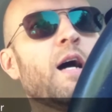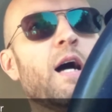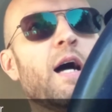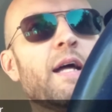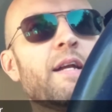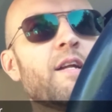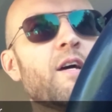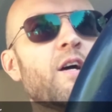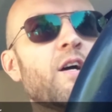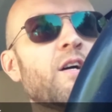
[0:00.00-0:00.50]

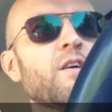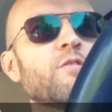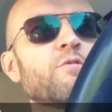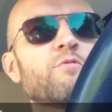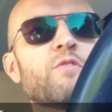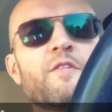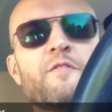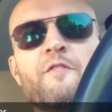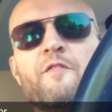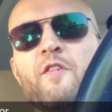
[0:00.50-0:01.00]
Had a
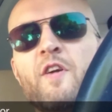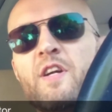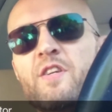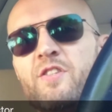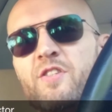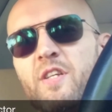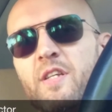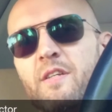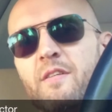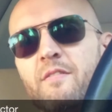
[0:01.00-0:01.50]

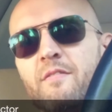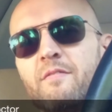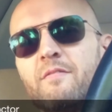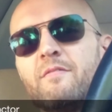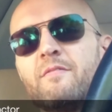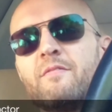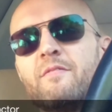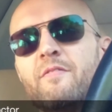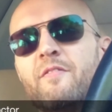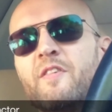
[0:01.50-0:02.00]
refreshing
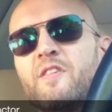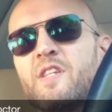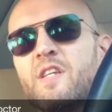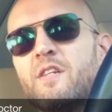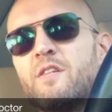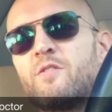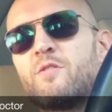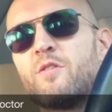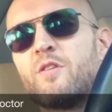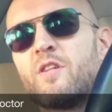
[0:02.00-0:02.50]

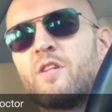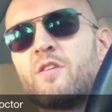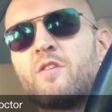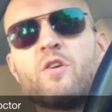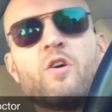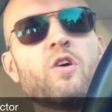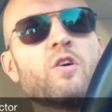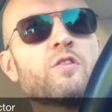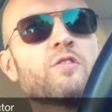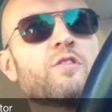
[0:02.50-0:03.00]
visit to the
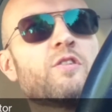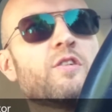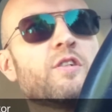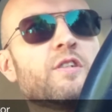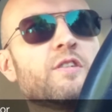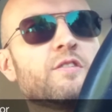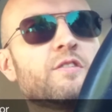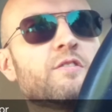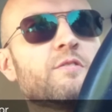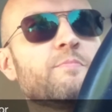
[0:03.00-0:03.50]

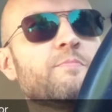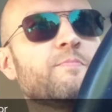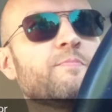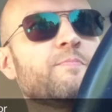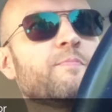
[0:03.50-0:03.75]
doctors,